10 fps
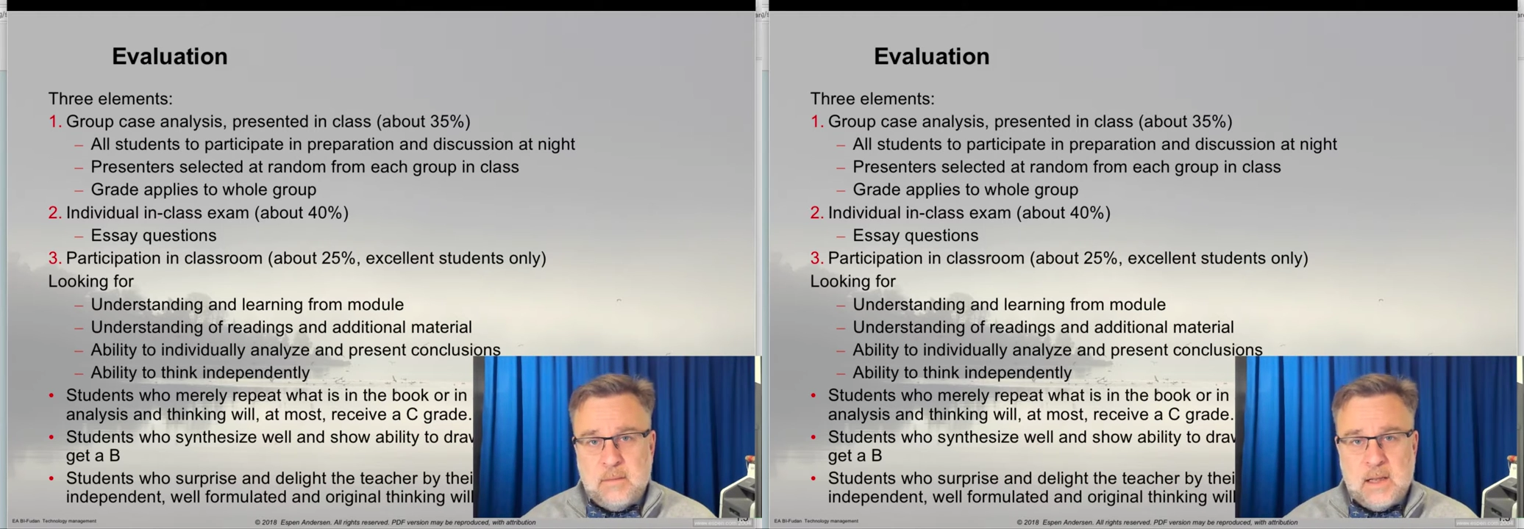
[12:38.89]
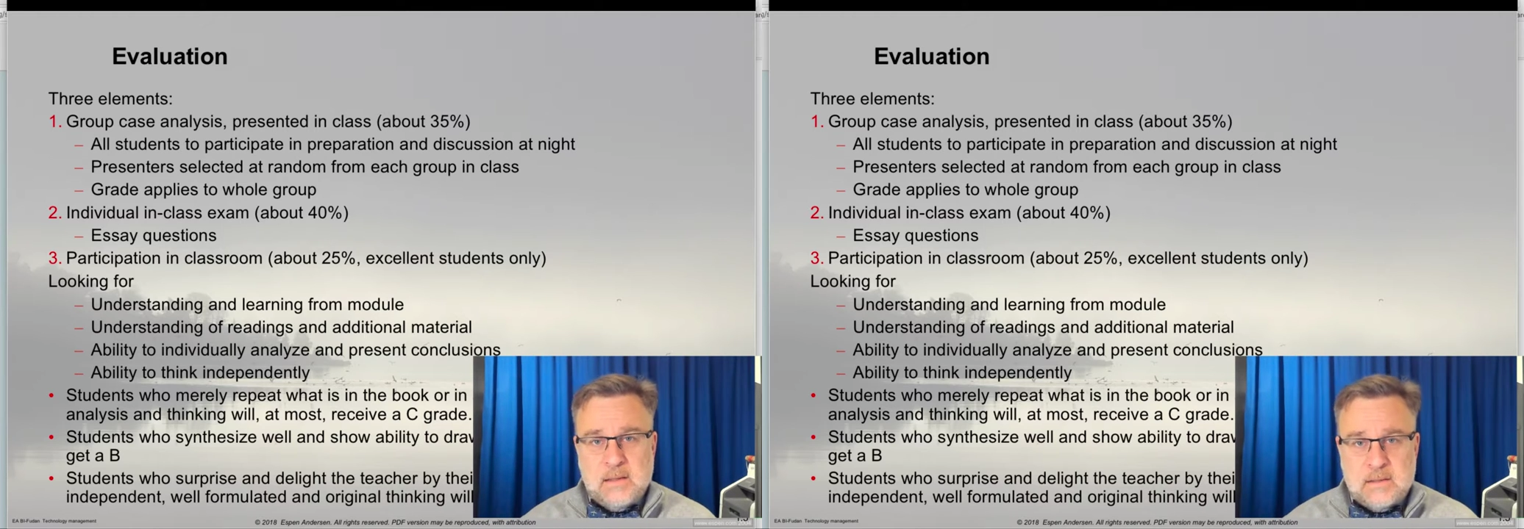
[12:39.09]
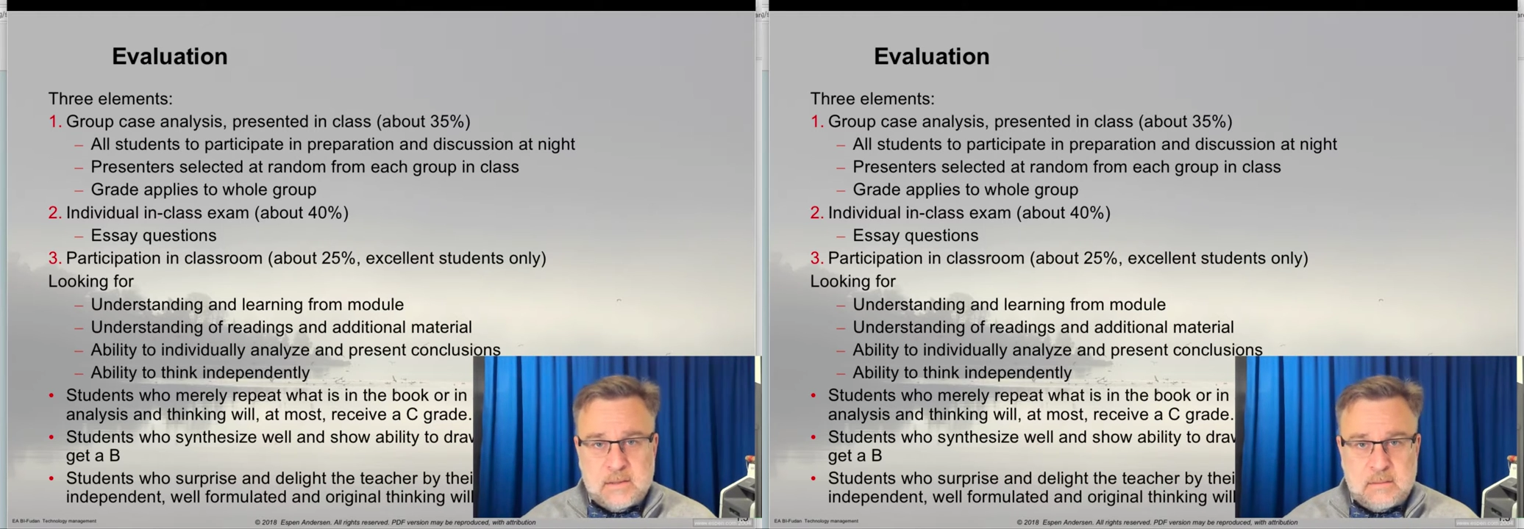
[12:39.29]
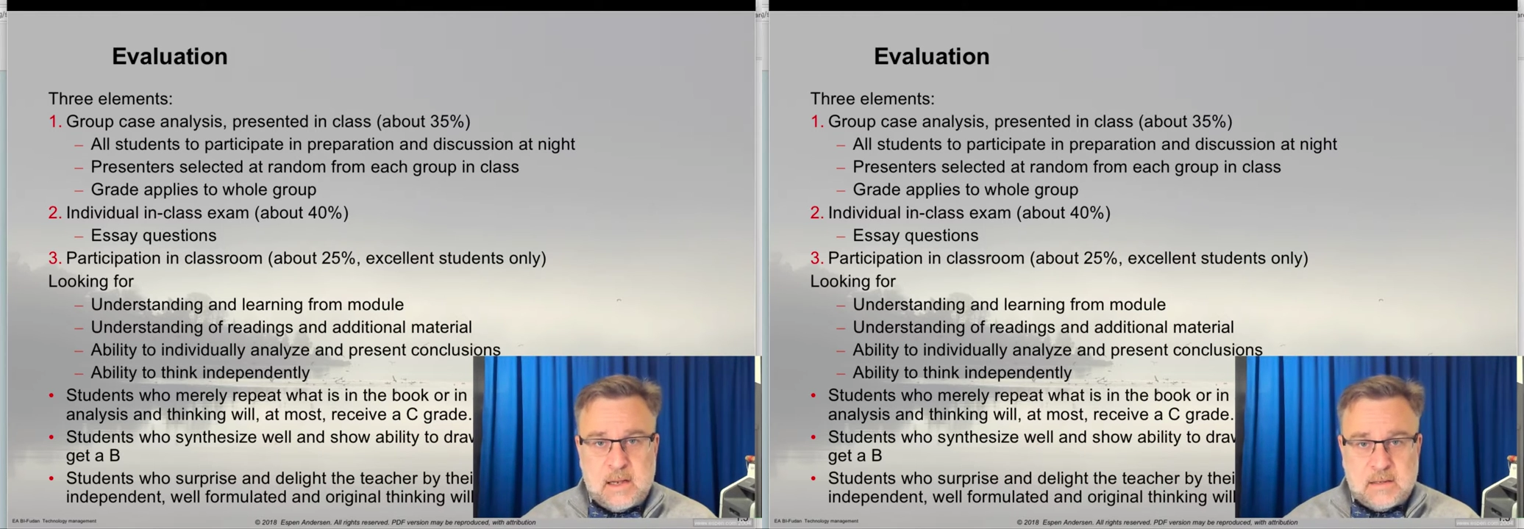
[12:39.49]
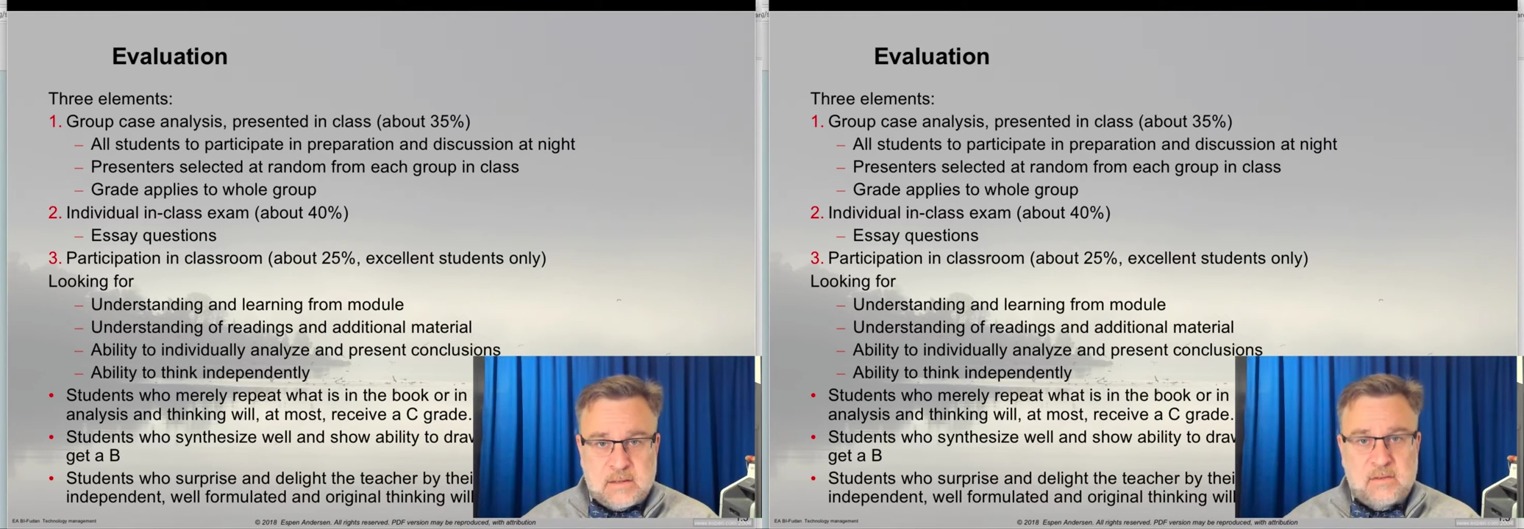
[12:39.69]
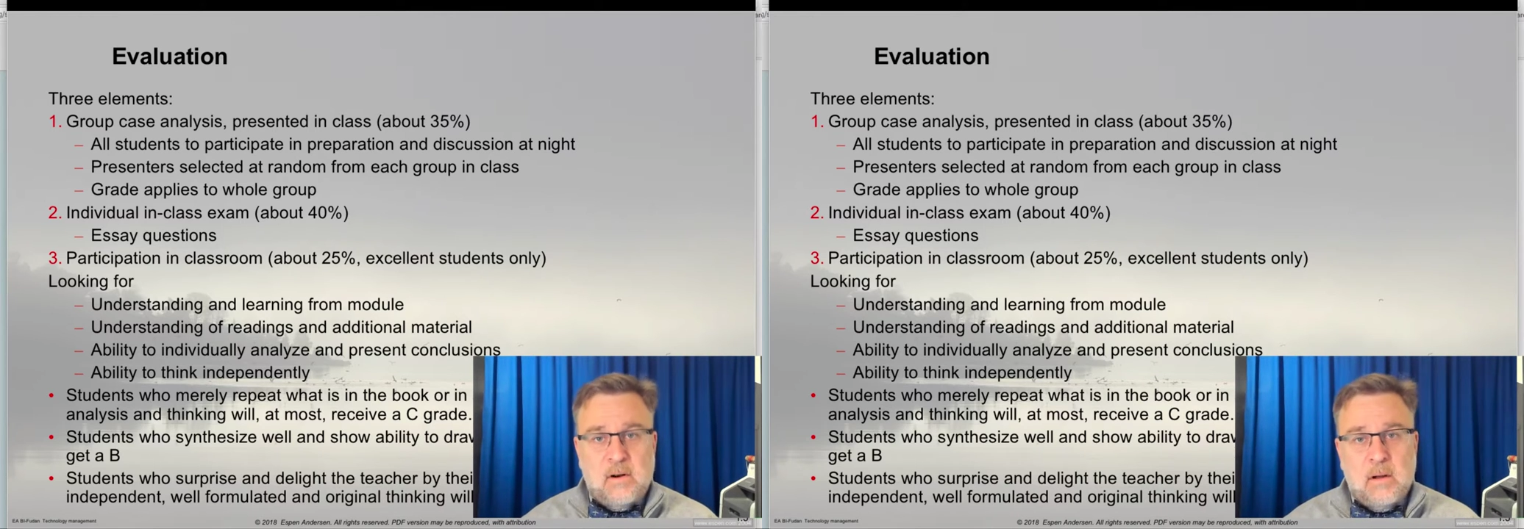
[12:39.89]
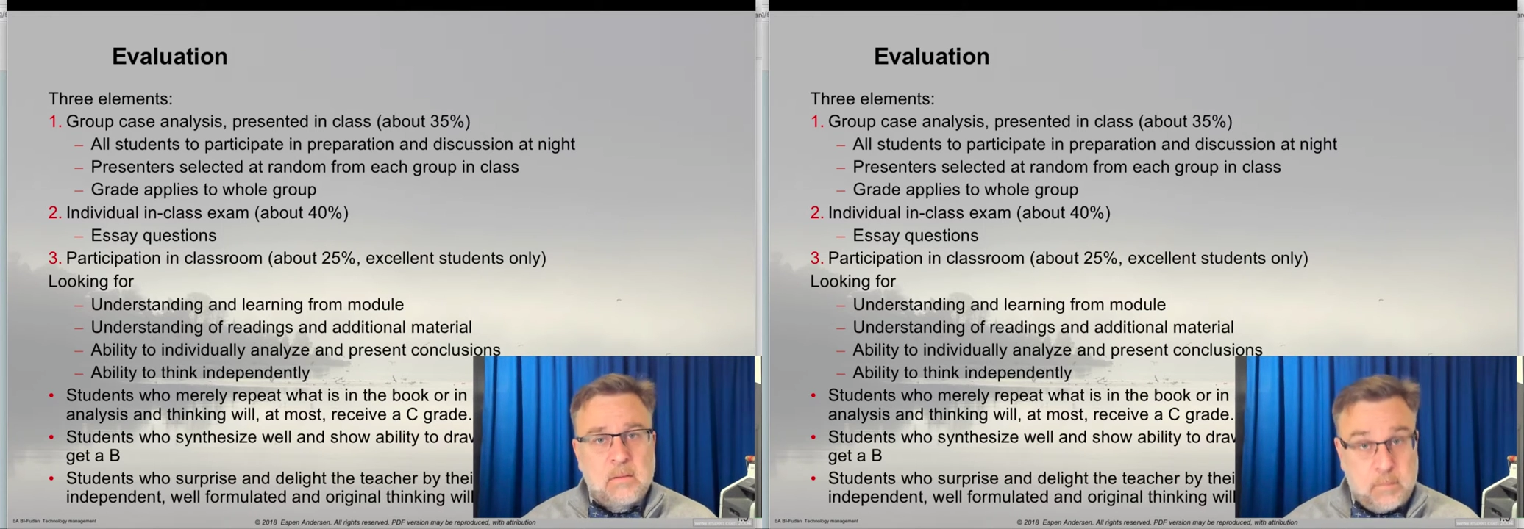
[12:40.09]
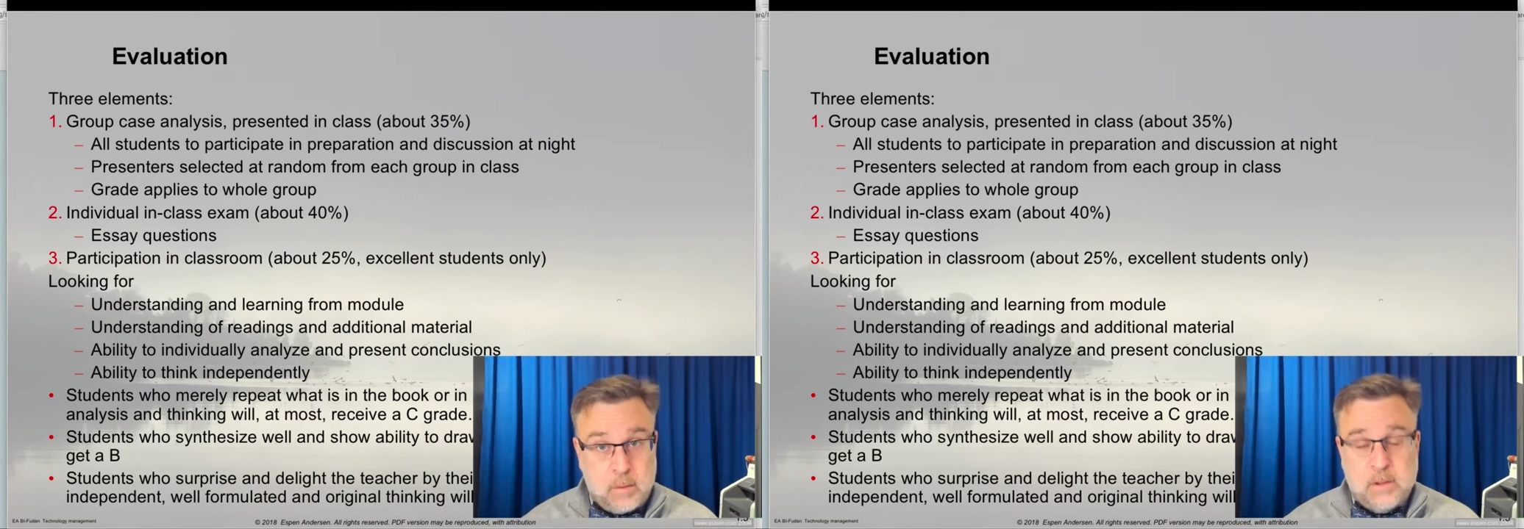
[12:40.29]
gets extra
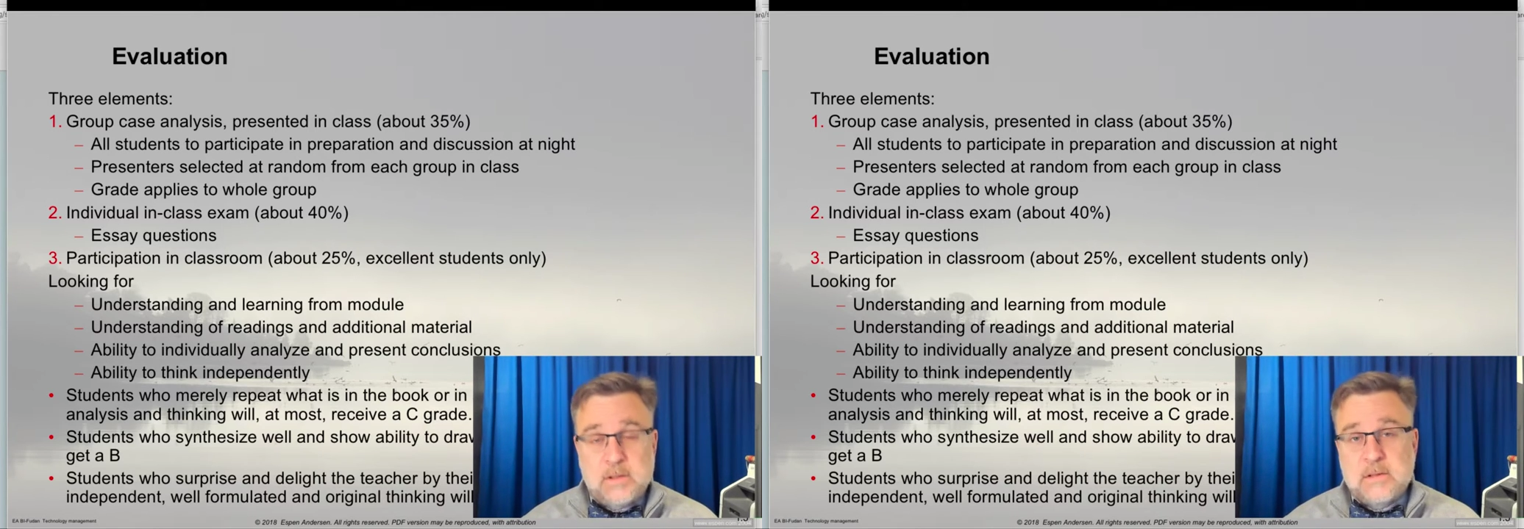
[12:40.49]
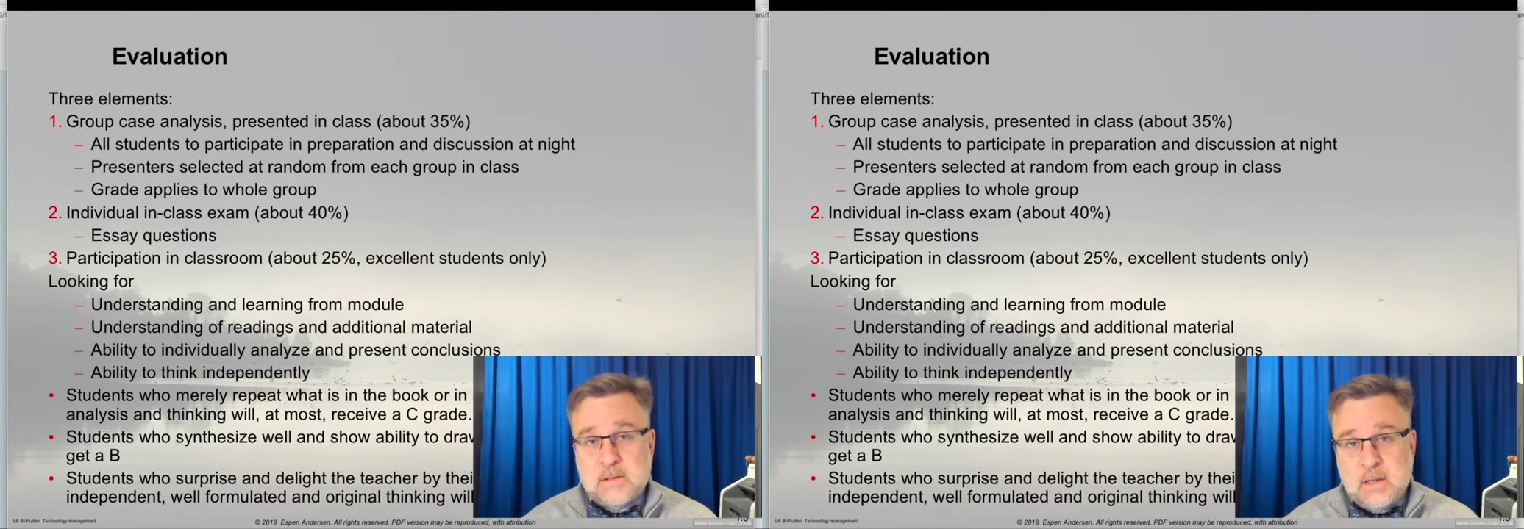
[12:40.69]
points.